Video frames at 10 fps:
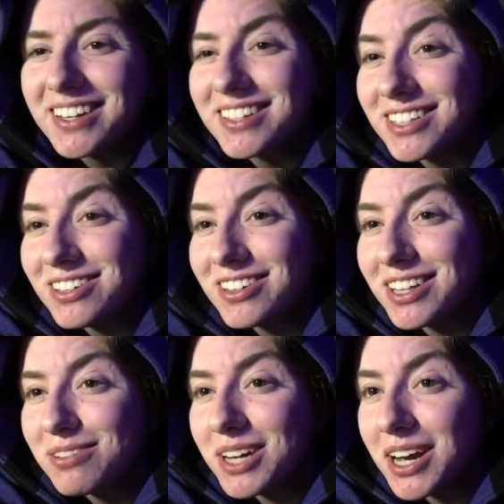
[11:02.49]

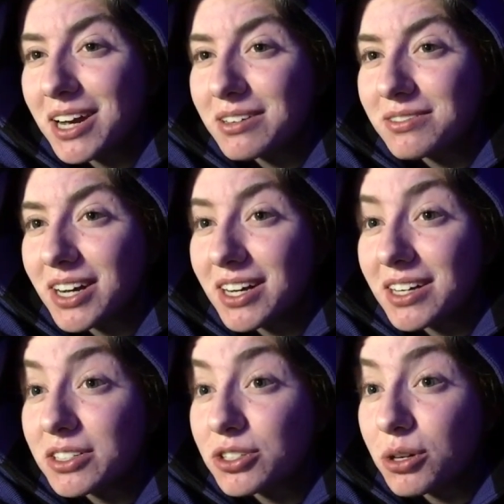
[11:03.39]
considering that we have
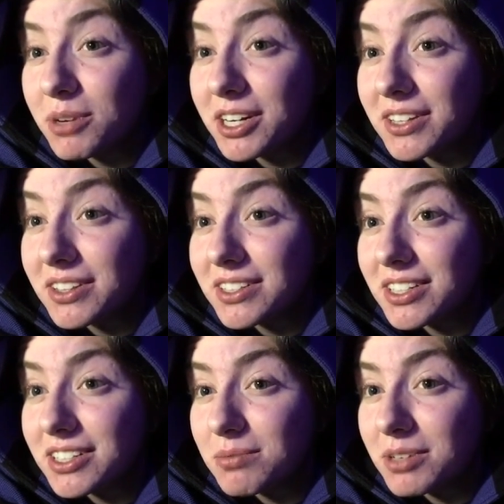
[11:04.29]
so many in the
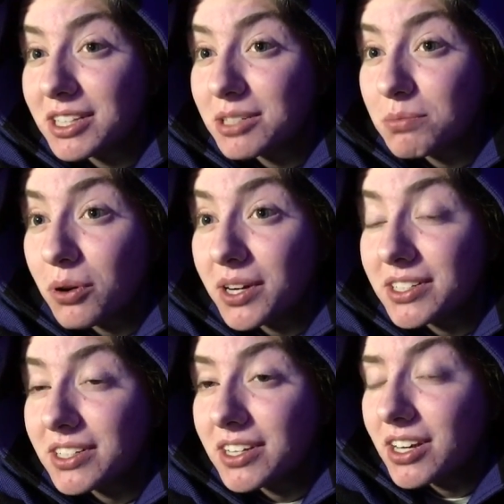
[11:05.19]
system at this point.